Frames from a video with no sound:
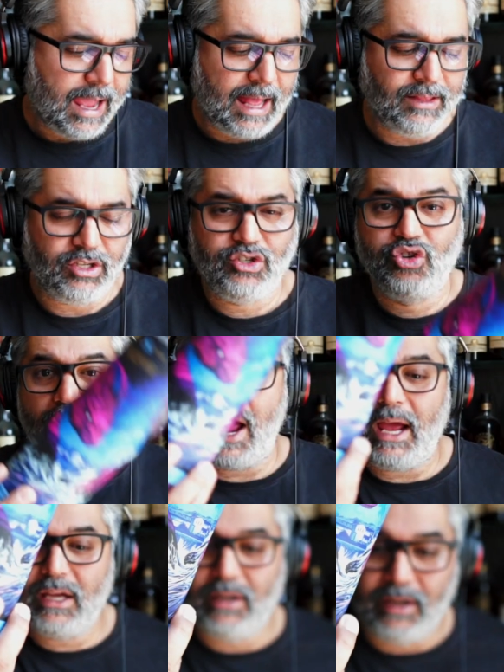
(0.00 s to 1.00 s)
and this
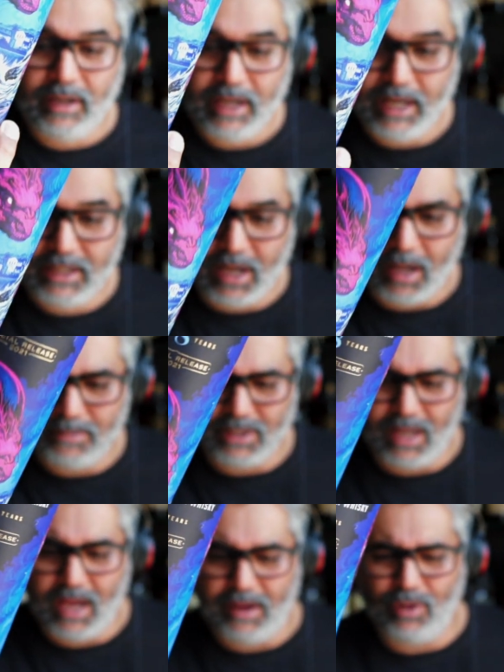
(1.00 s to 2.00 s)
dragon, it comes
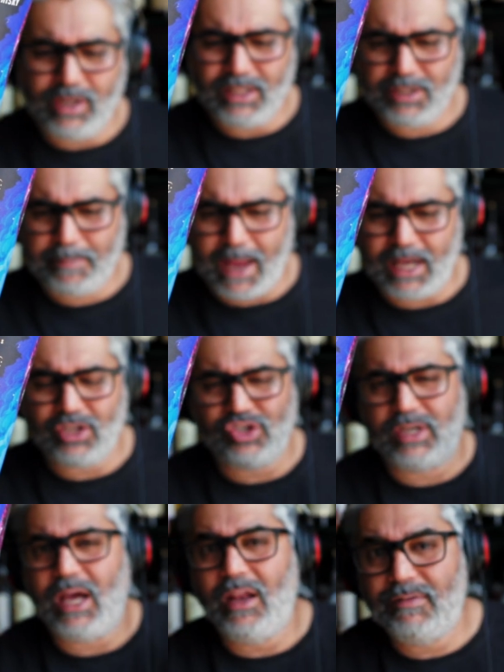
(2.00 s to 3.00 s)
alive. at this
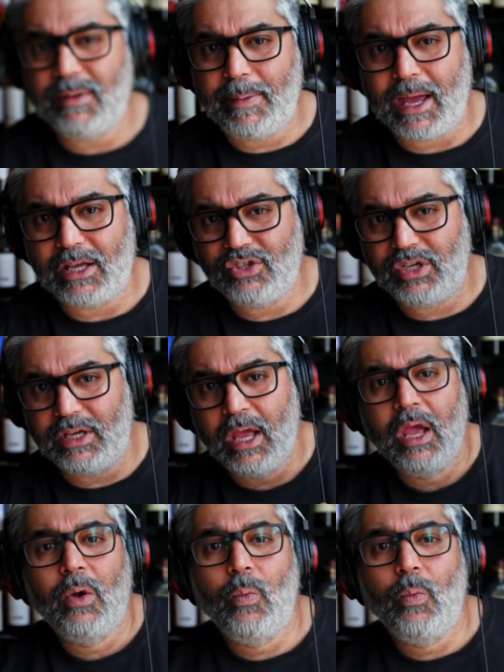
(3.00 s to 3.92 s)
packaging. I love the packaging.